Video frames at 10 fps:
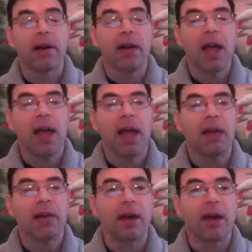And the
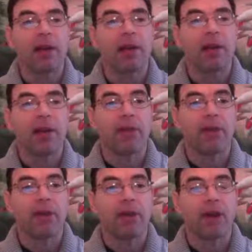doctor gave her
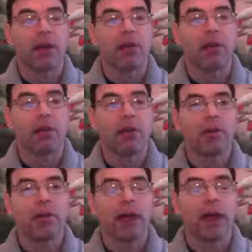a dirty look, like,
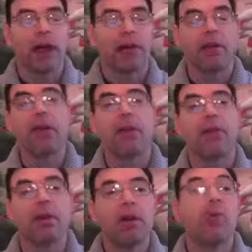how do you know?
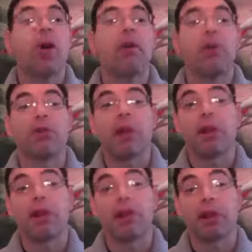Well, it was already in the
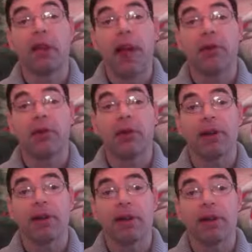laboratory
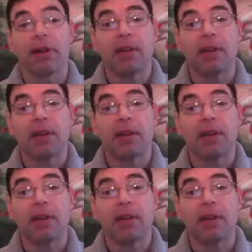testing.